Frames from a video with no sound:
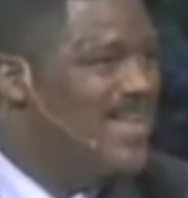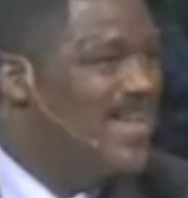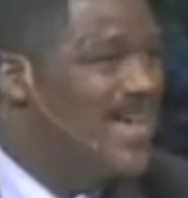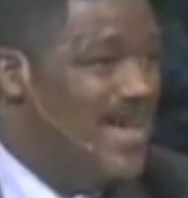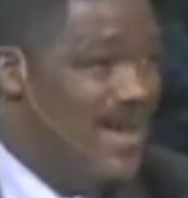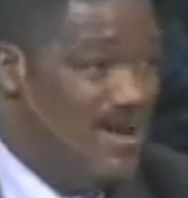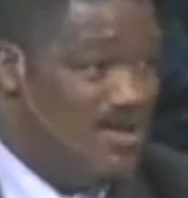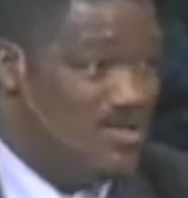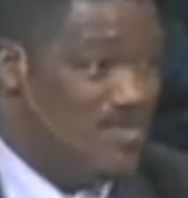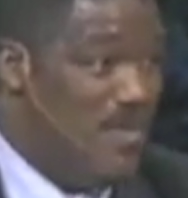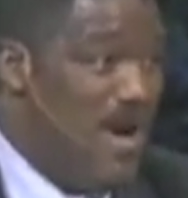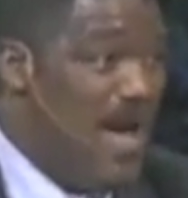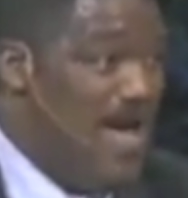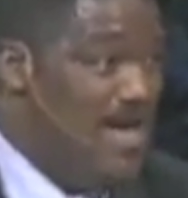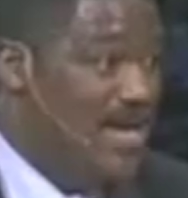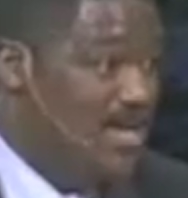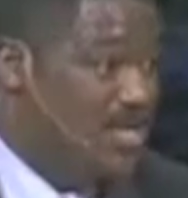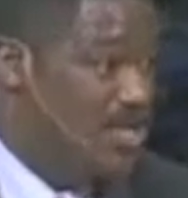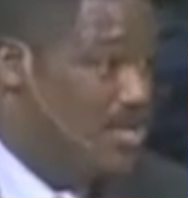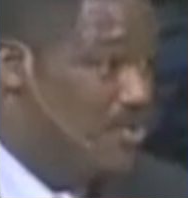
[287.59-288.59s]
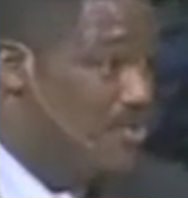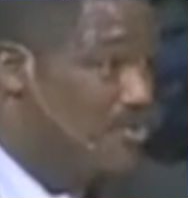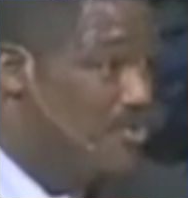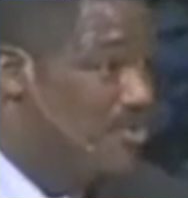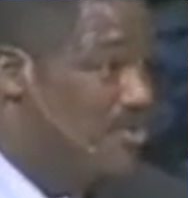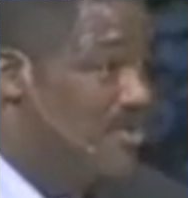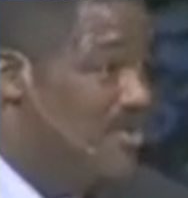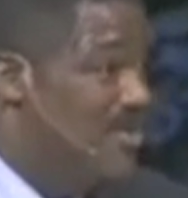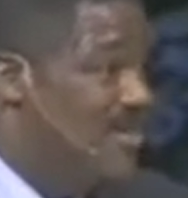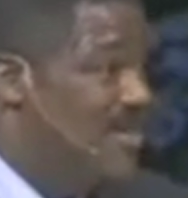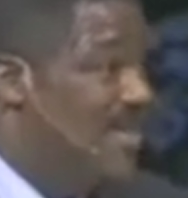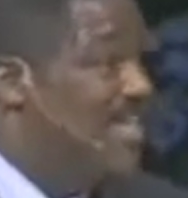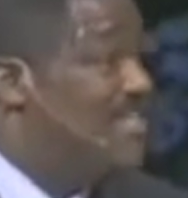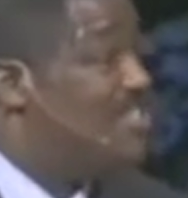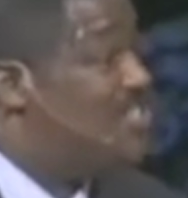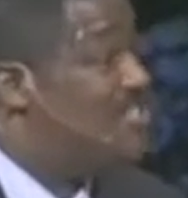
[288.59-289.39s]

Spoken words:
Here's my issue. It